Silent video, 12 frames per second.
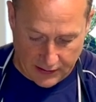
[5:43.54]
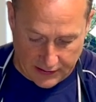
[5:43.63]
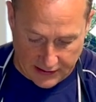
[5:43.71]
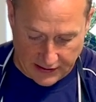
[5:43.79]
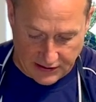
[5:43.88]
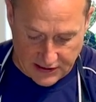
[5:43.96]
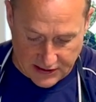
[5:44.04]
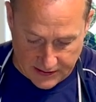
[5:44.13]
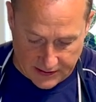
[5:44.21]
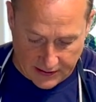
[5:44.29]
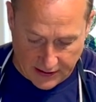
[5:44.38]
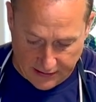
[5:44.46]
these.
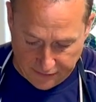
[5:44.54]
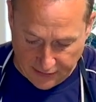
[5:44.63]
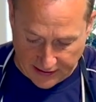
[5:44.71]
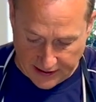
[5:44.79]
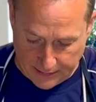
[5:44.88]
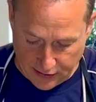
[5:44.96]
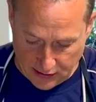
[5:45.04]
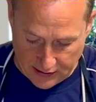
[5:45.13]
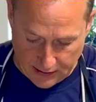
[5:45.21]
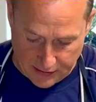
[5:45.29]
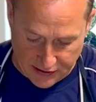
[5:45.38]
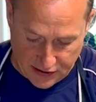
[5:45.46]
Kind of flatten out a little
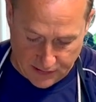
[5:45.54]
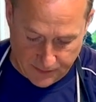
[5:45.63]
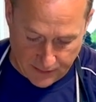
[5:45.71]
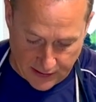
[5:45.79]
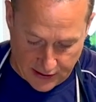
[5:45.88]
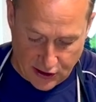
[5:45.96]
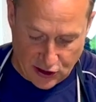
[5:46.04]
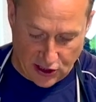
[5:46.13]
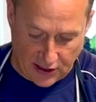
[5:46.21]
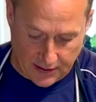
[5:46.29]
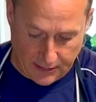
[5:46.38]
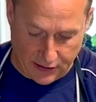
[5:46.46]
bit,
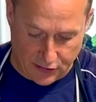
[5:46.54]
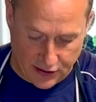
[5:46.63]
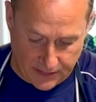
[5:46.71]
shape them out.